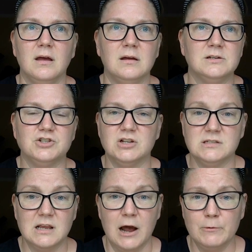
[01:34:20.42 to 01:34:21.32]
it's
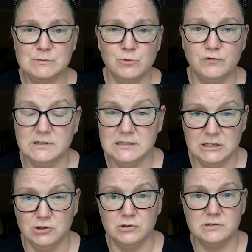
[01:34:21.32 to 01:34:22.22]
just, I was moved to
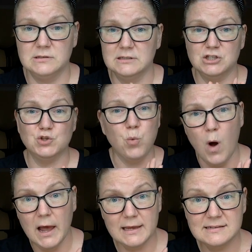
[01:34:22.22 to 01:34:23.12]
tears at least
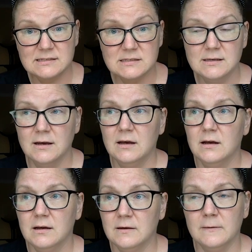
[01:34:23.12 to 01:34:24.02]
twice.
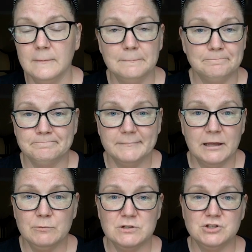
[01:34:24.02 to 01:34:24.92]
Um,
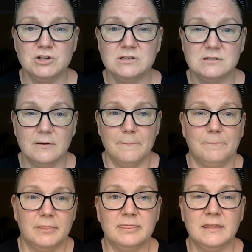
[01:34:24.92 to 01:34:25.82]
it was just
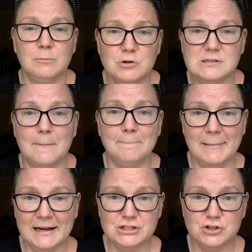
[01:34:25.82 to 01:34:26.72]
the most
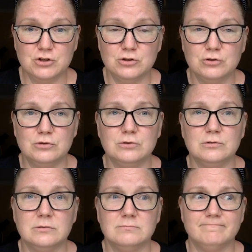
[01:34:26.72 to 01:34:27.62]

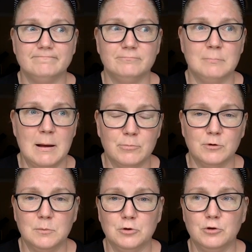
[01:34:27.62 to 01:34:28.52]
magical,
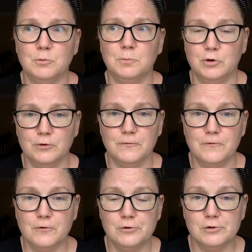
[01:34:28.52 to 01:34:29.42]
memorable,
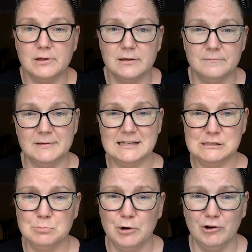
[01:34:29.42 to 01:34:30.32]
beautiful
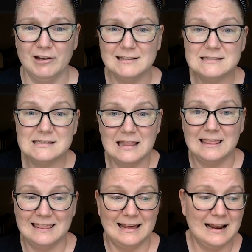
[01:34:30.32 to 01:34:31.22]
experience
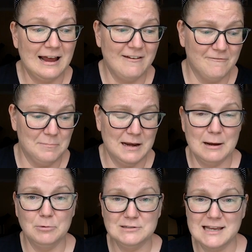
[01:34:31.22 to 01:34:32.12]
that I've been
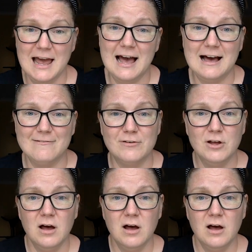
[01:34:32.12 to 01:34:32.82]
able to have